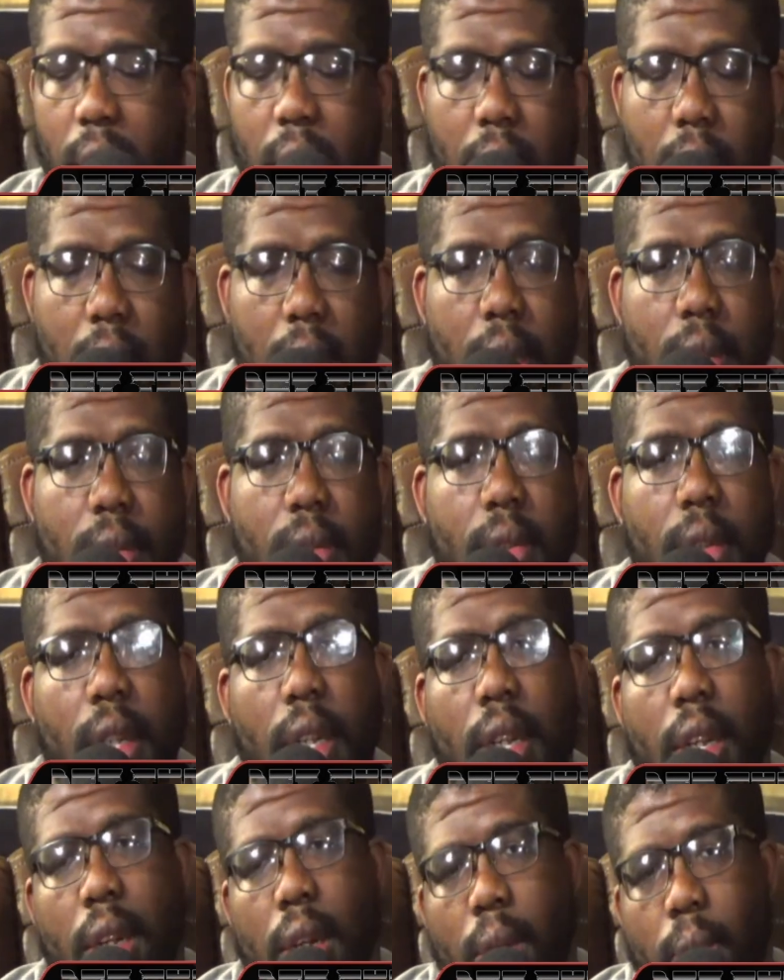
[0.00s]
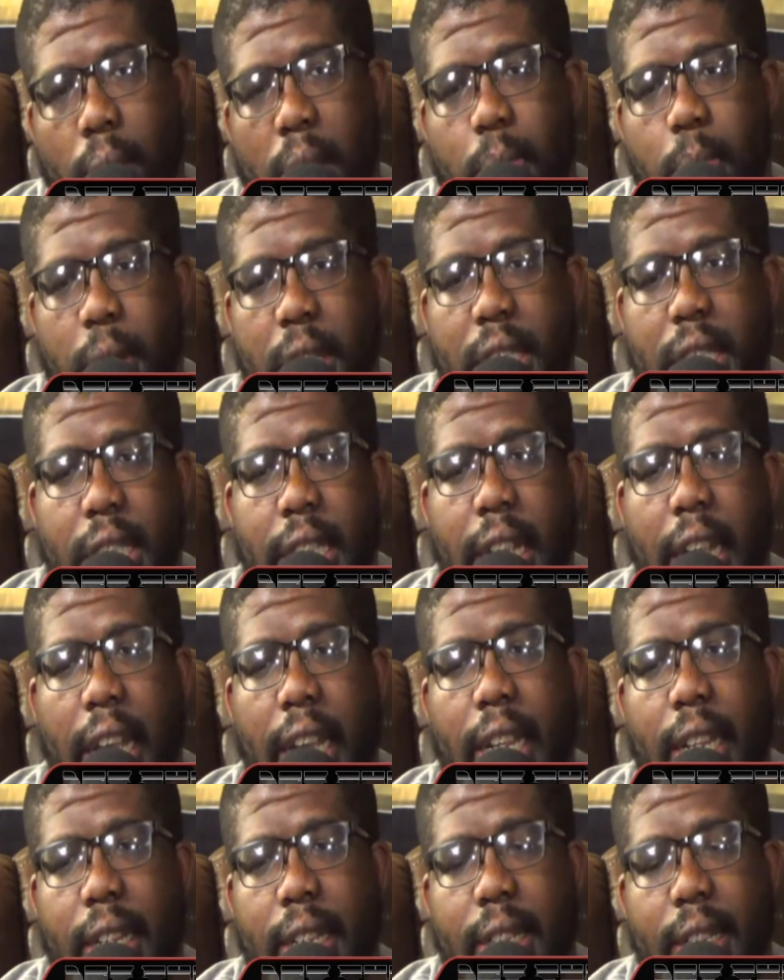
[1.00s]
You know, we
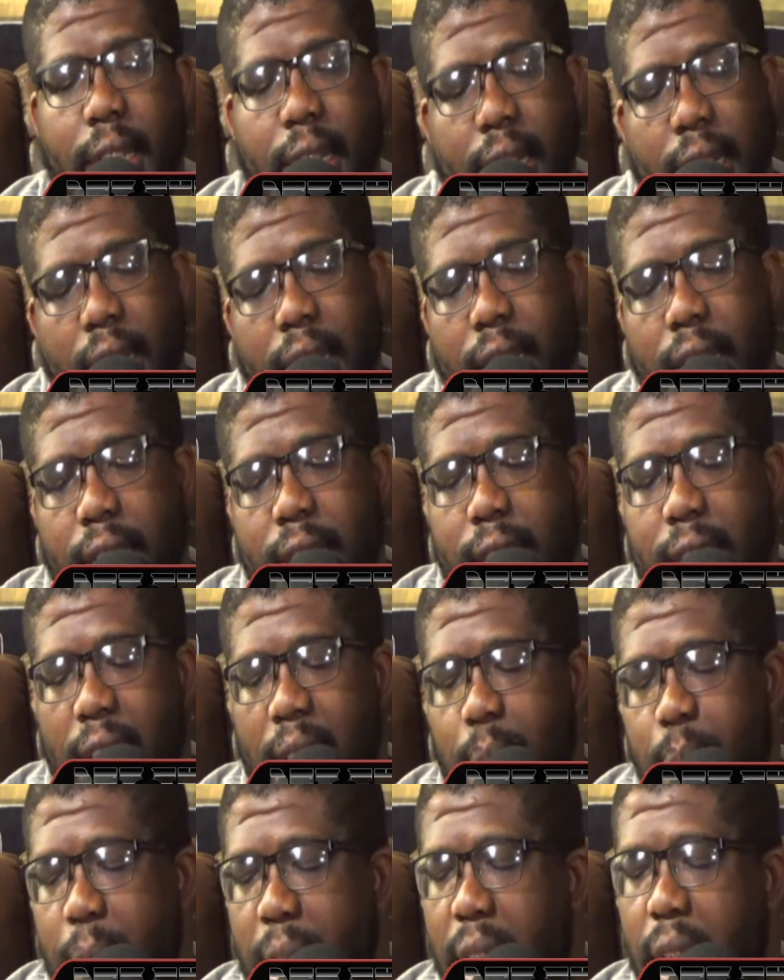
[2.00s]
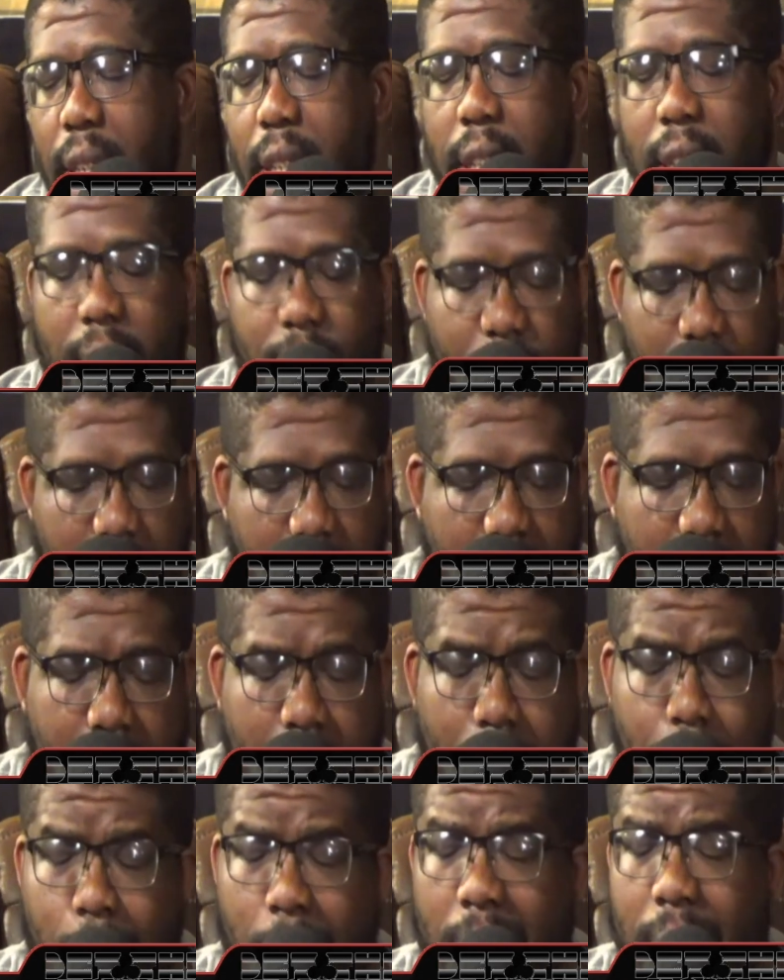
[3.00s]
appreciate it. Tap in, leave a
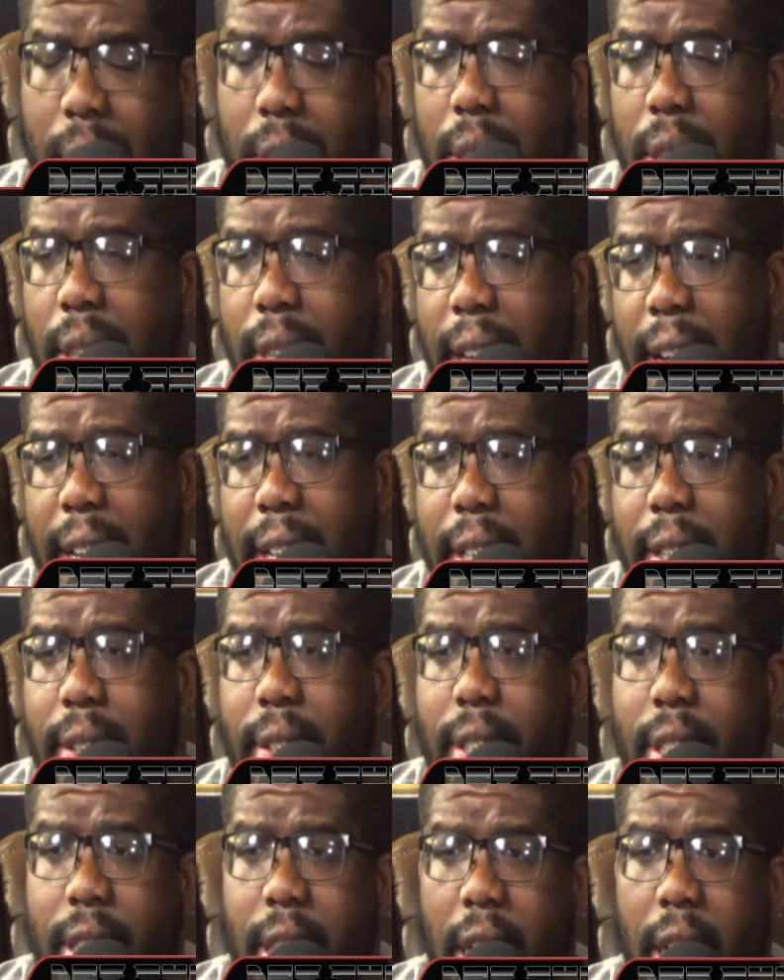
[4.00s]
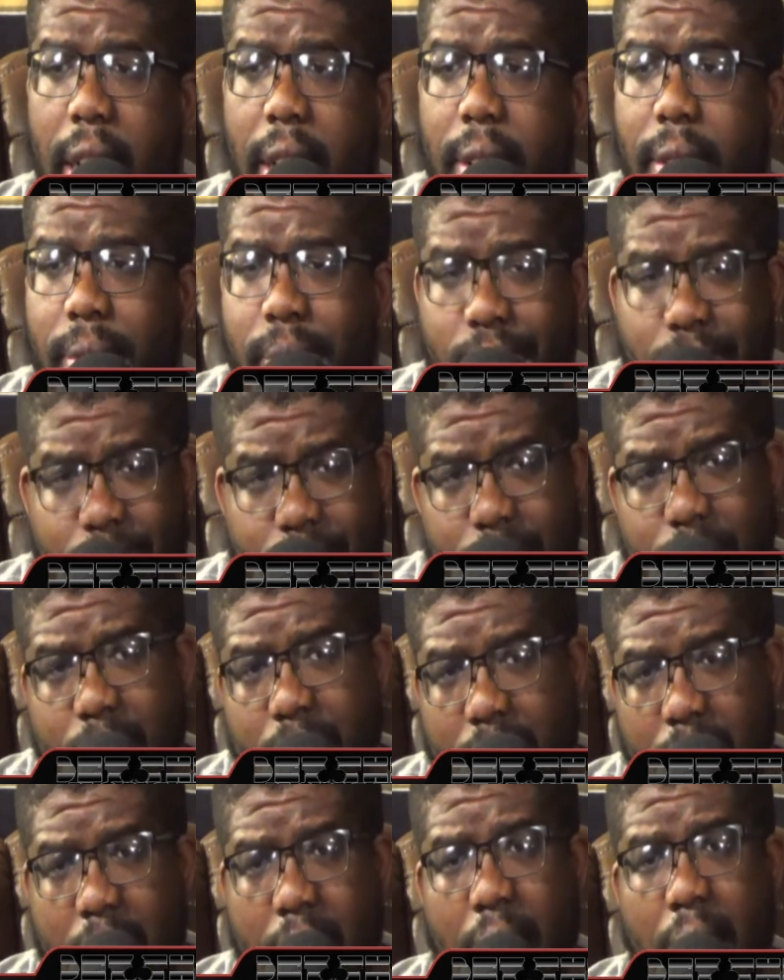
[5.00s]
comment, like, share,
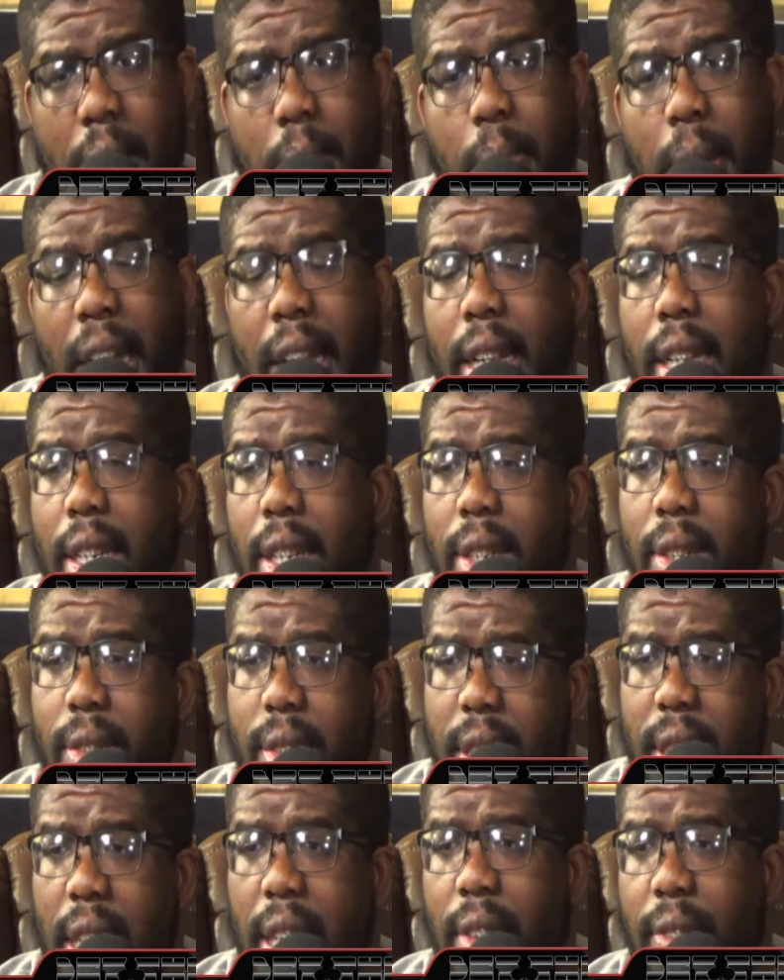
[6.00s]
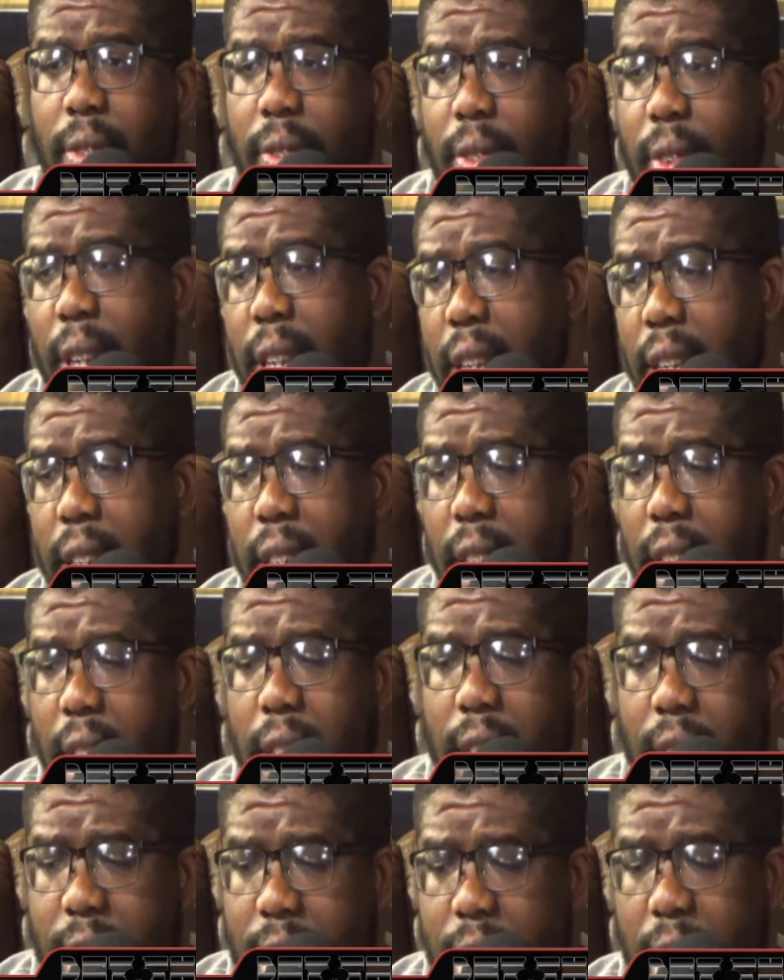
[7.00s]
let everybody know. Tell a friend,
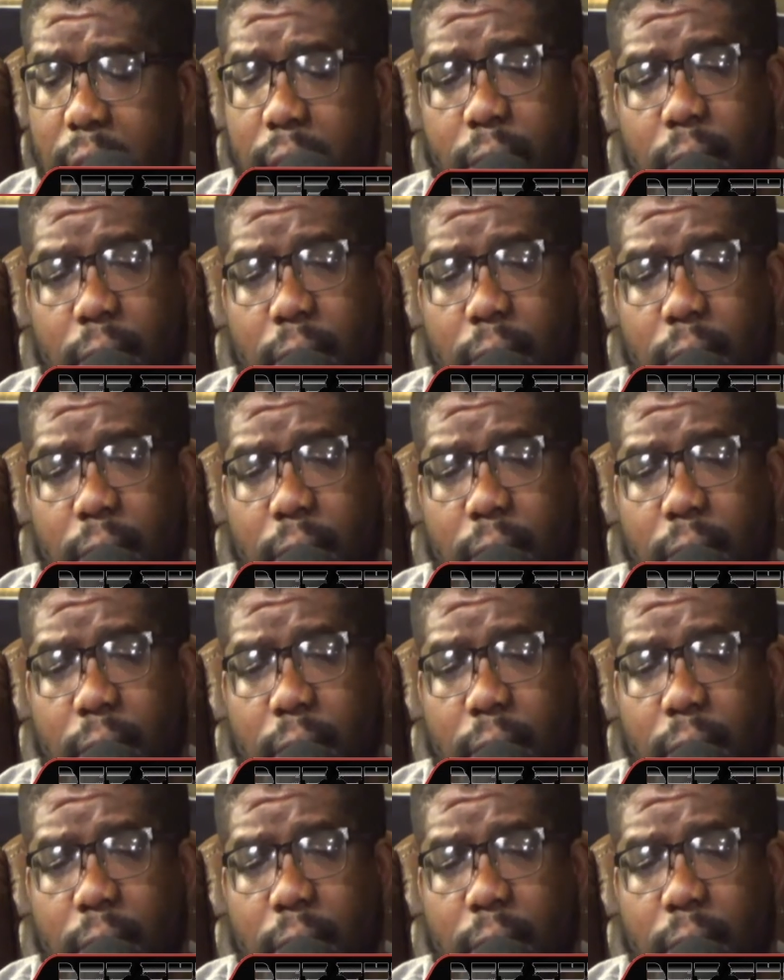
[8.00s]
tell